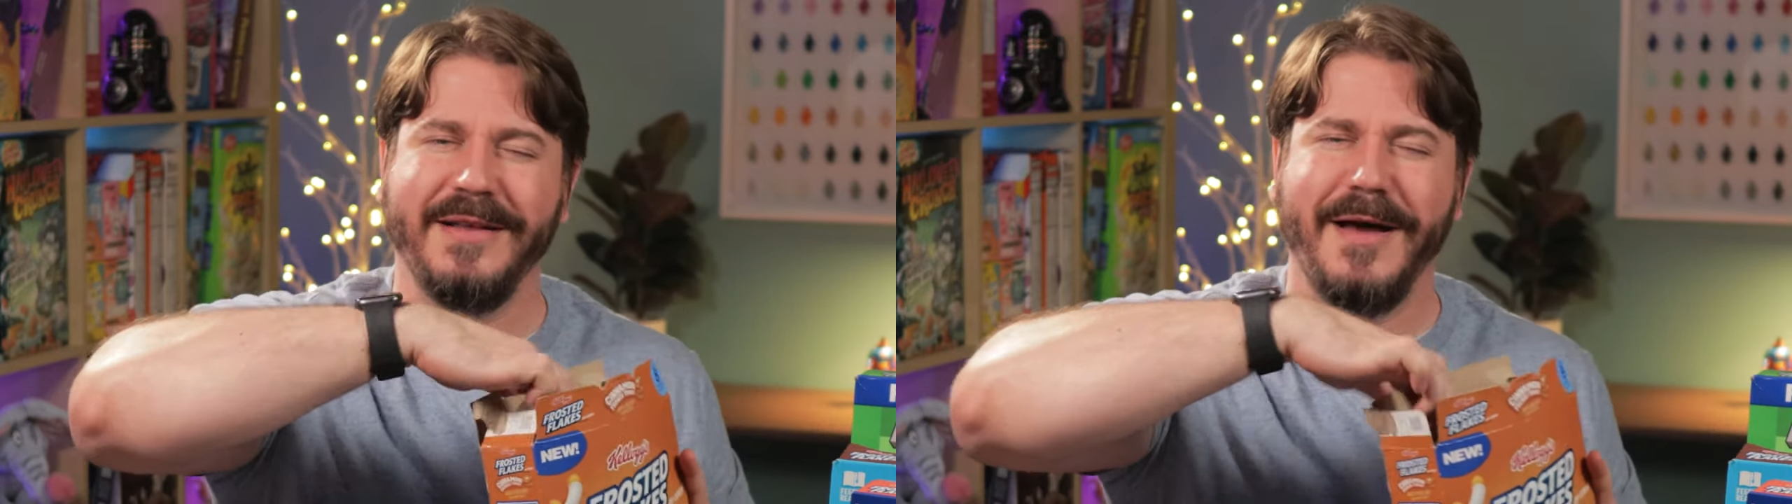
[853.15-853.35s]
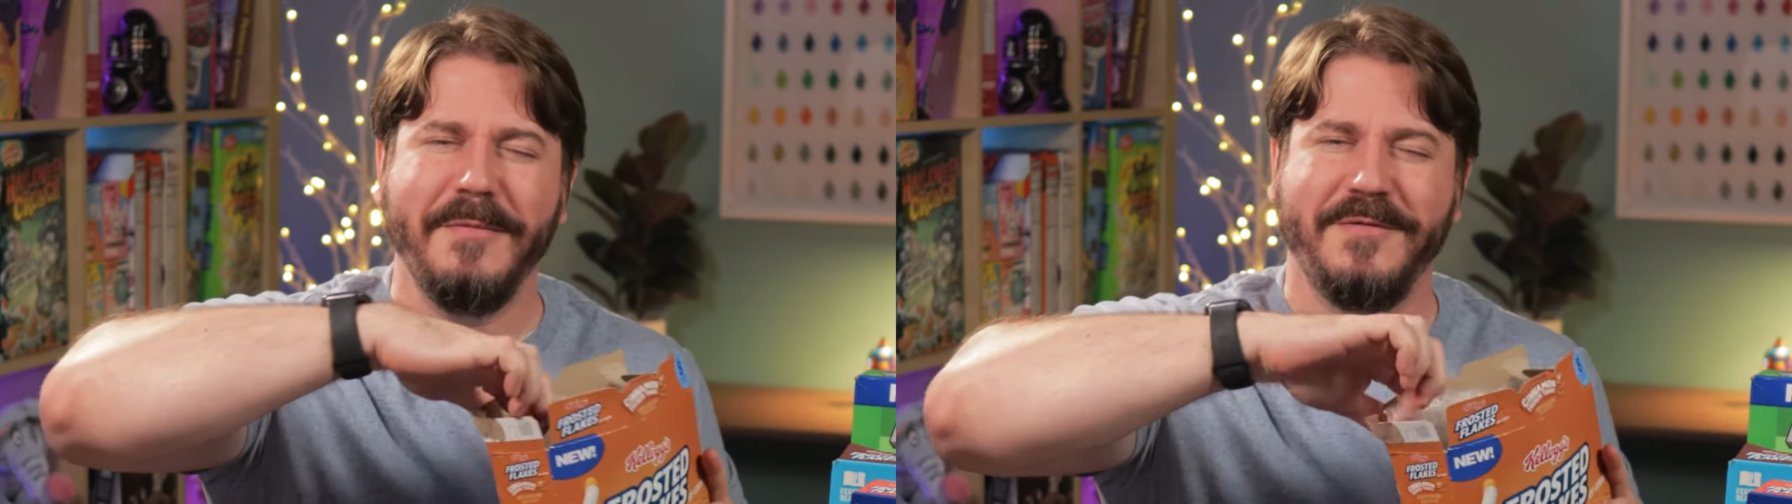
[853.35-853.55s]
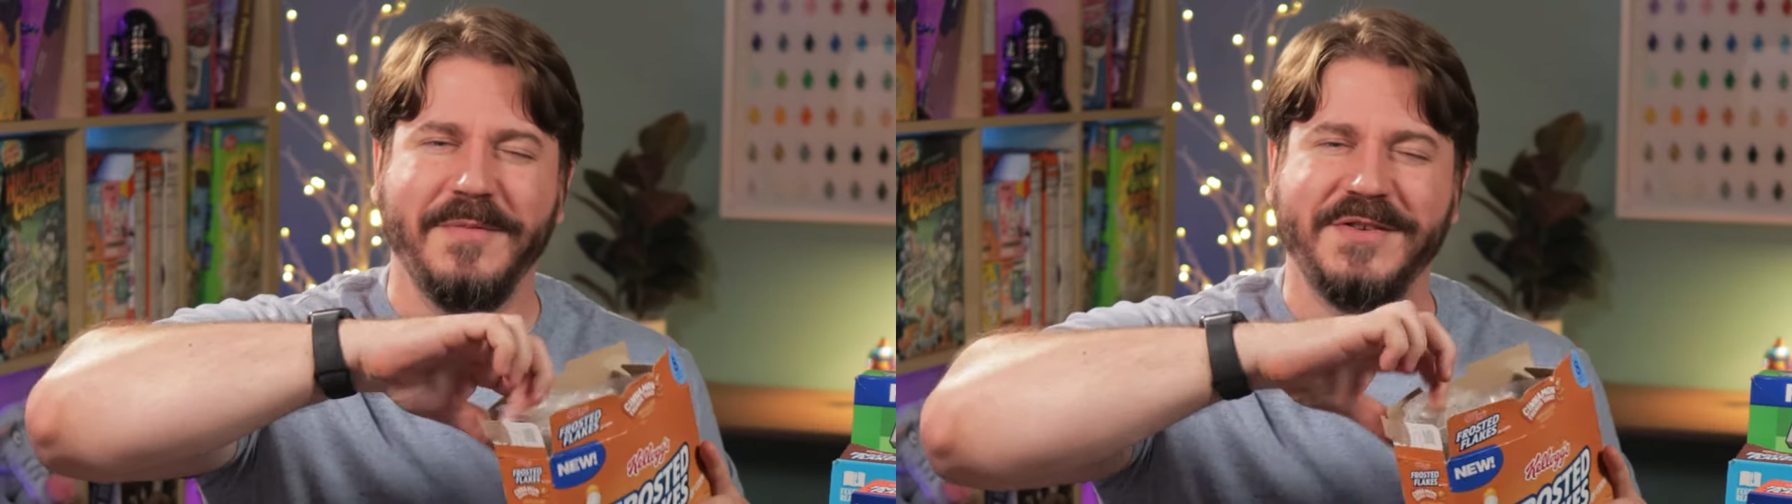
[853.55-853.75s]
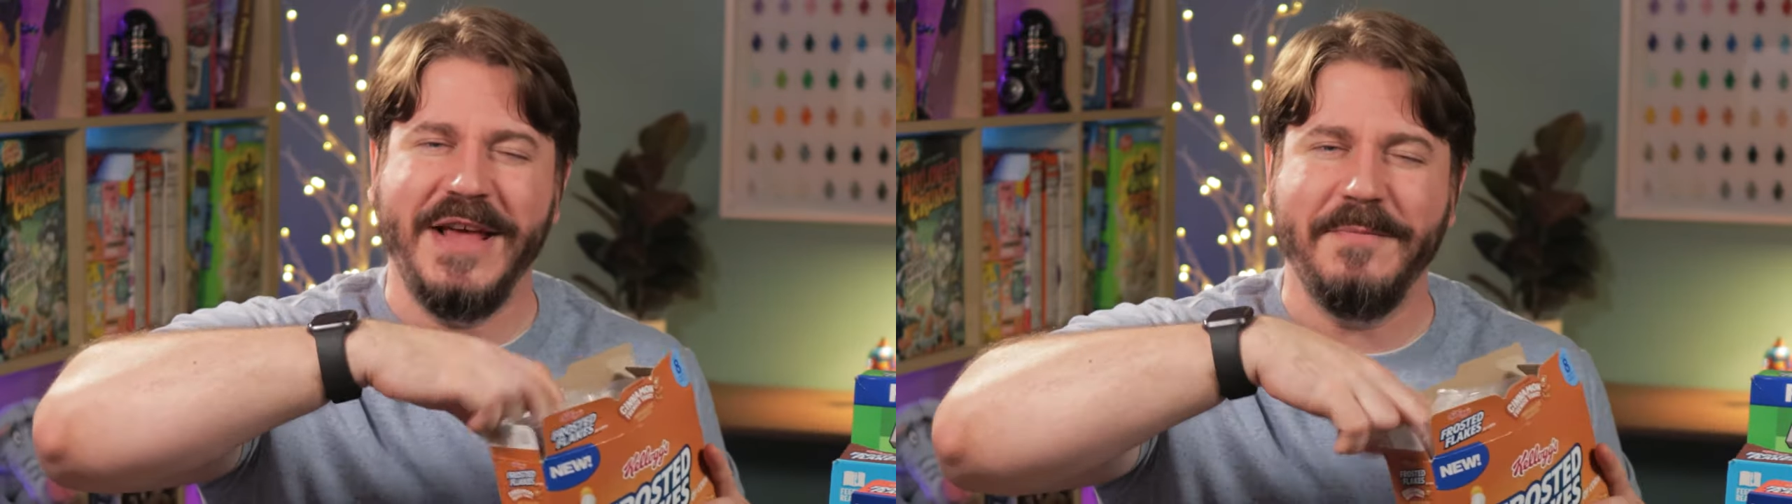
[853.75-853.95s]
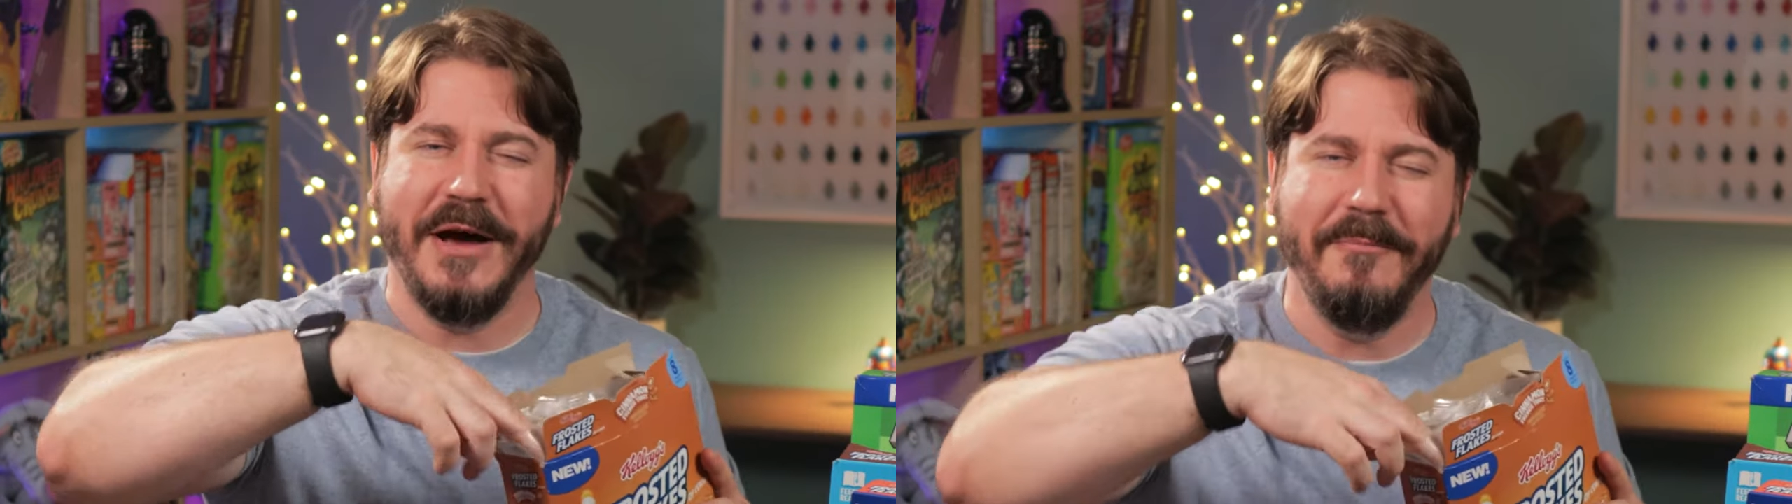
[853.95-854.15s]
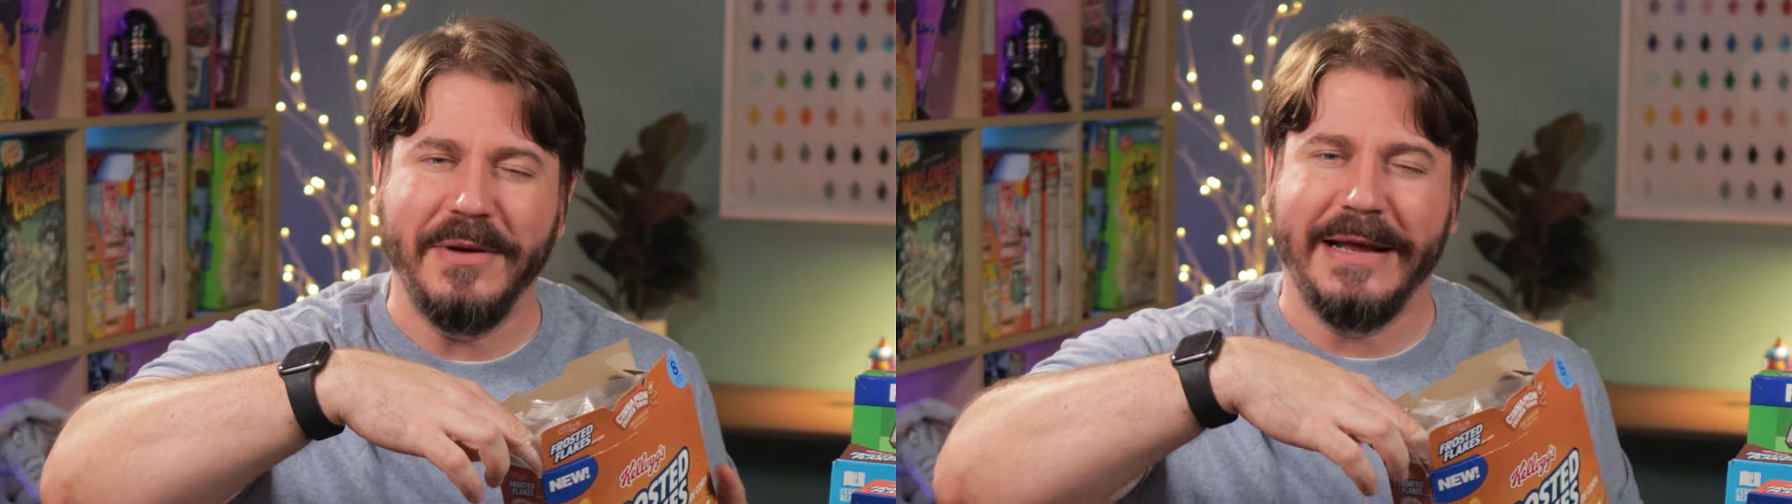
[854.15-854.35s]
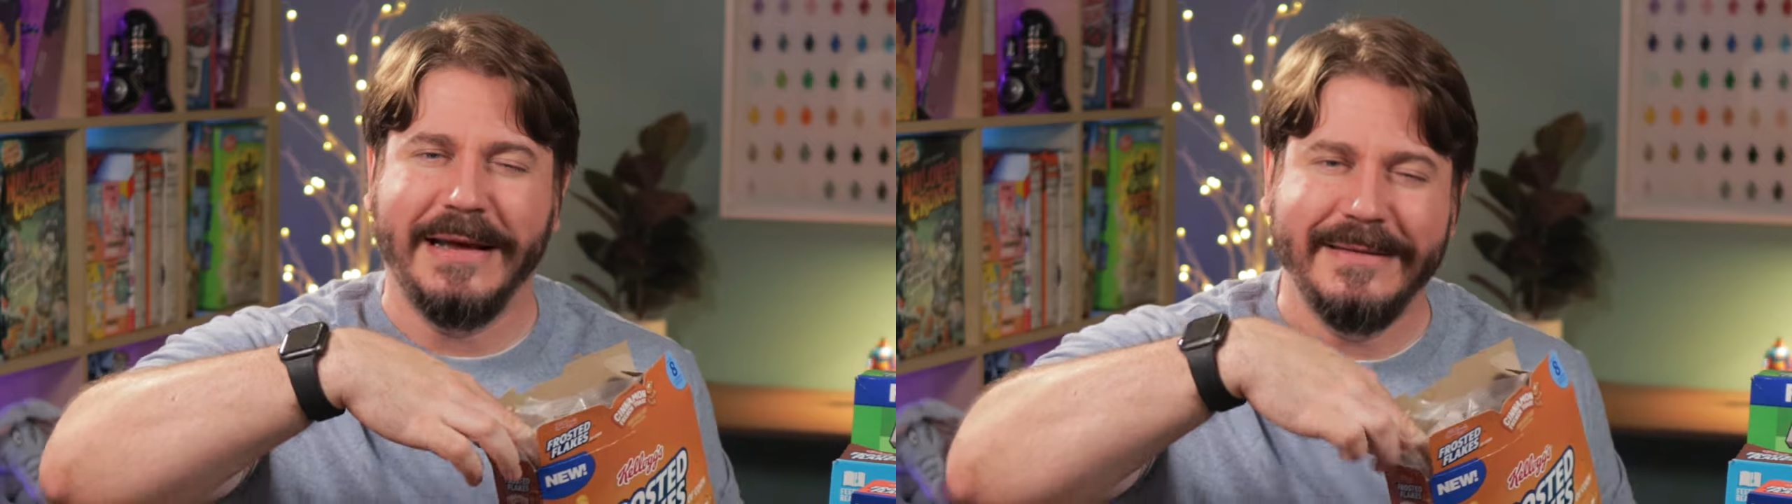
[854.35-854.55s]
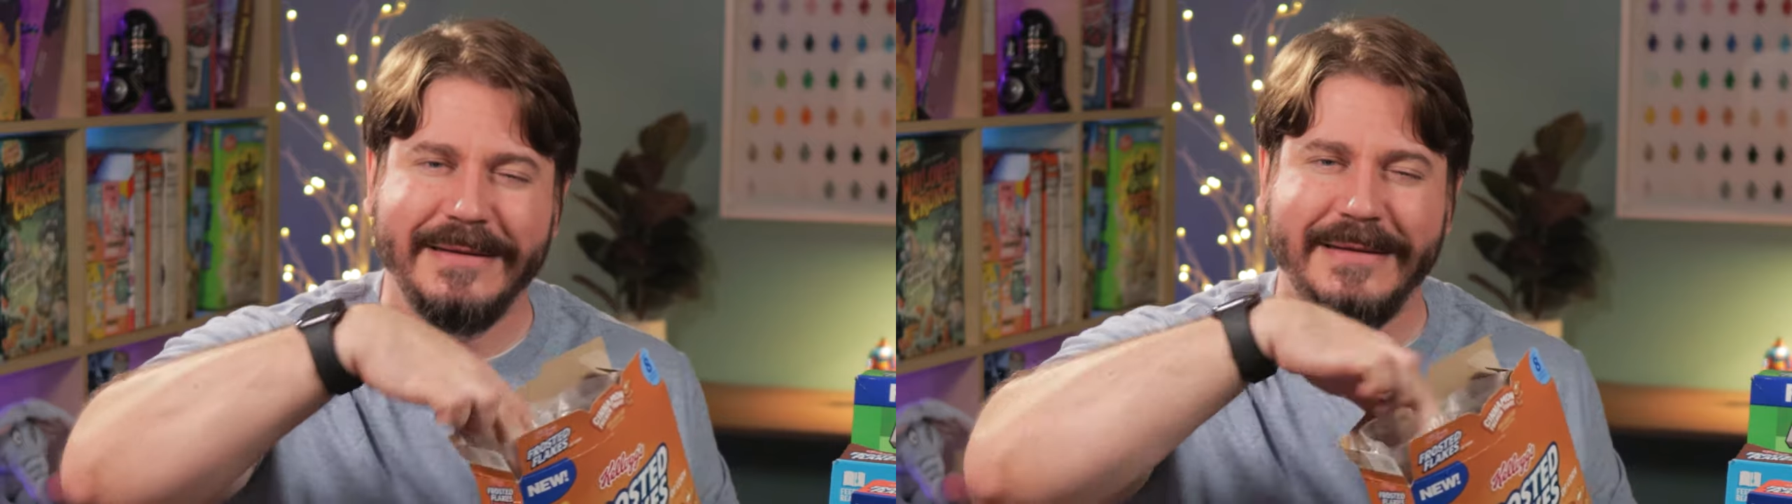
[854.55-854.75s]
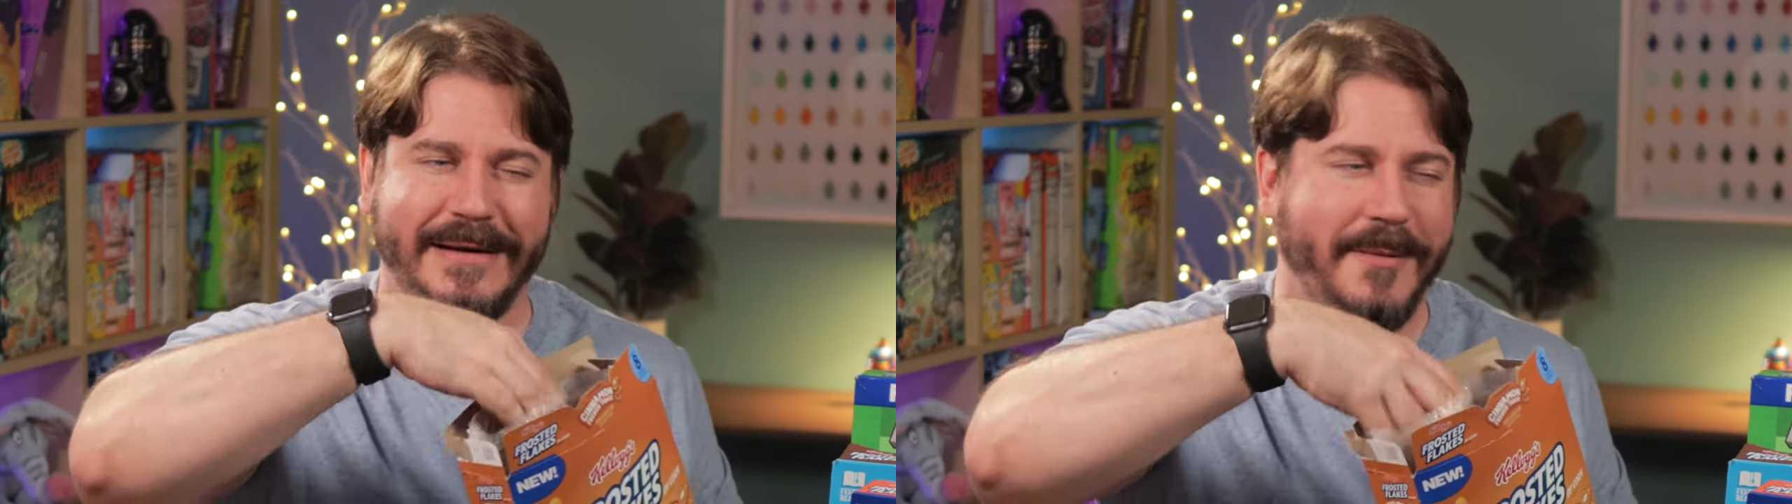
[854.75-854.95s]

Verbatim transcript: It's coming from the same company, isn't it?